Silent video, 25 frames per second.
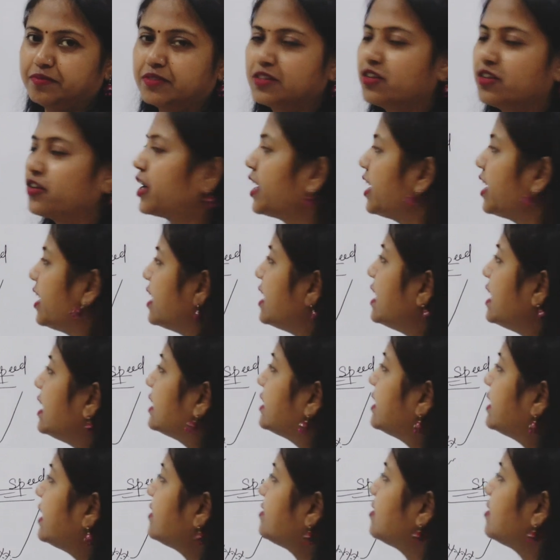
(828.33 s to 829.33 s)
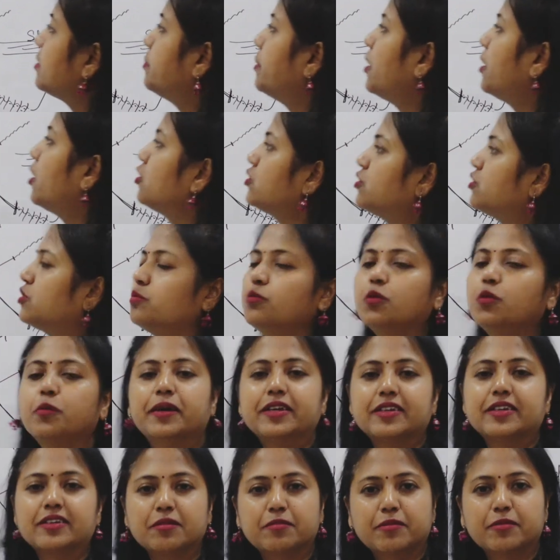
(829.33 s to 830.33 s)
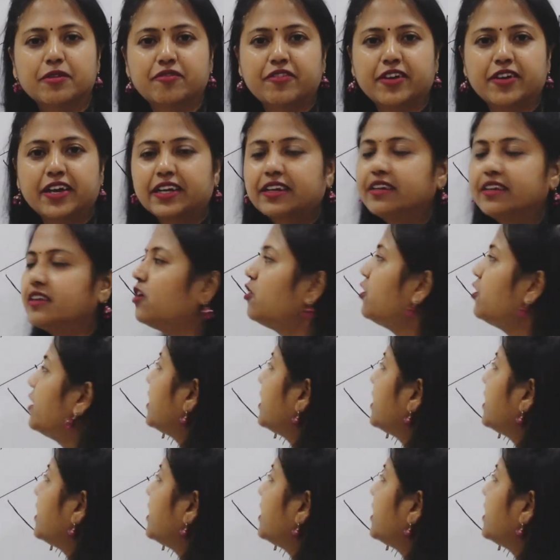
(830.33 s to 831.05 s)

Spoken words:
Okay, that's about momentum effect. Now